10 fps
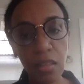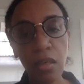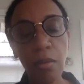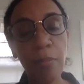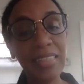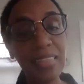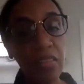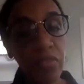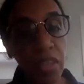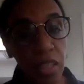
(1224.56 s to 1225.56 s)
by
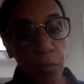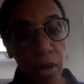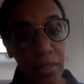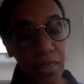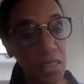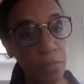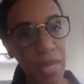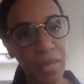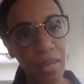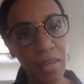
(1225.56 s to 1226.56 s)
civically
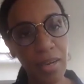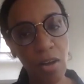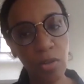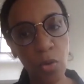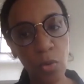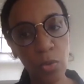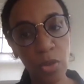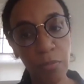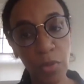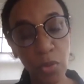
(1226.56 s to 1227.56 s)
participating in our local
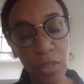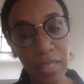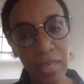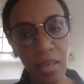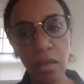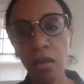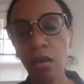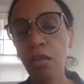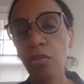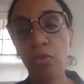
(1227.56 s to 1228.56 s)
community,
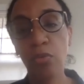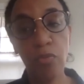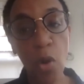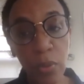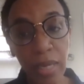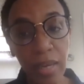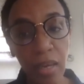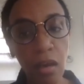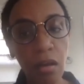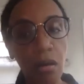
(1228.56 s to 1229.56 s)
through
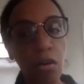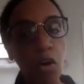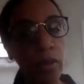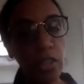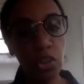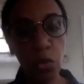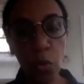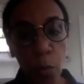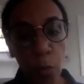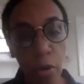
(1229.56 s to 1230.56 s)
voting, going to school
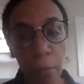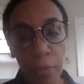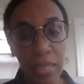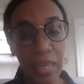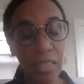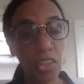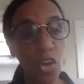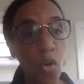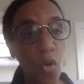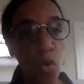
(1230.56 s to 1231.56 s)
board meetings,
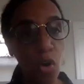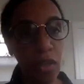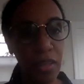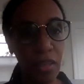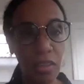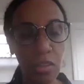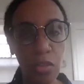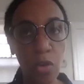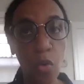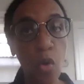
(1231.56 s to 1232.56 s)
calling
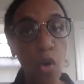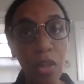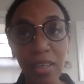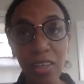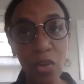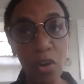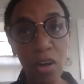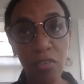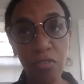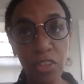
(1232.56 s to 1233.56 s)
your
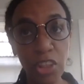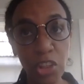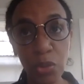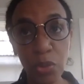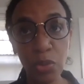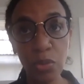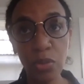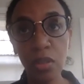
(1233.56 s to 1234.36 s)
official